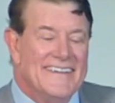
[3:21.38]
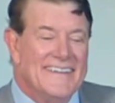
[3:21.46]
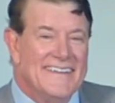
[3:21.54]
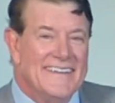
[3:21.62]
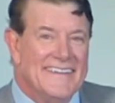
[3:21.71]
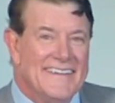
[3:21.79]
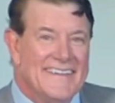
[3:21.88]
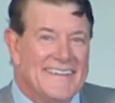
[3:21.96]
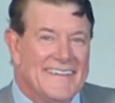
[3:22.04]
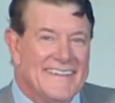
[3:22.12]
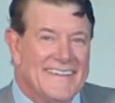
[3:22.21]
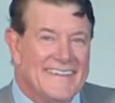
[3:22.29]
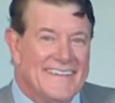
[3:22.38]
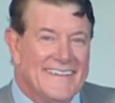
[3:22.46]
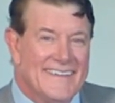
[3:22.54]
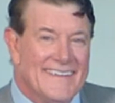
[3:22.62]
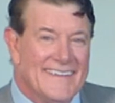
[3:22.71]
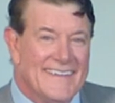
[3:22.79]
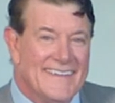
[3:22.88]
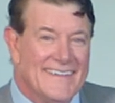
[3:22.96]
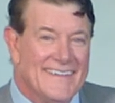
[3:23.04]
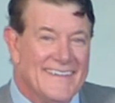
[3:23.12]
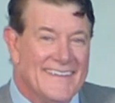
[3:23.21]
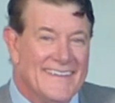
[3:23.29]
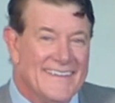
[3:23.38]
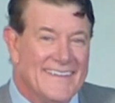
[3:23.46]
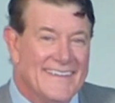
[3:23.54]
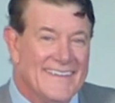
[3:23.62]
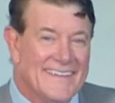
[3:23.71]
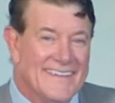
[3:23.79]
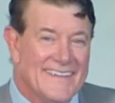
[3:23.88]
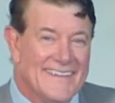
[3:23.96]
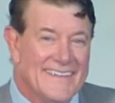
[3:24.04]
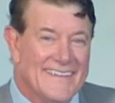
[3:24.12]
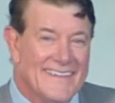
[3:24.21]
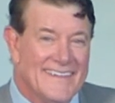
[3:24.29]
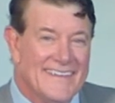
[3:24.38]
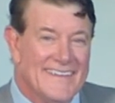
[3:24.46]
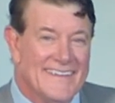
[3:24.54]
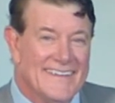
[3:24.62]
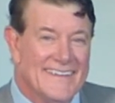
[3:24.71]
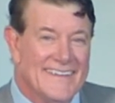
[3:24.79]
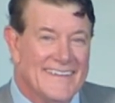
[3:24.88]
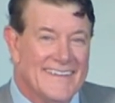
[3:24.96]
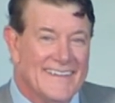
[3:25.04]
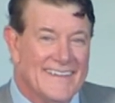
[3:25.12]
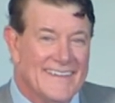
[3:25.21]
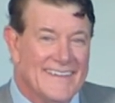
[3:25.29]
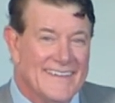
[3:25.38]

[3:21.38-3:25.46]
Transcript: (silent)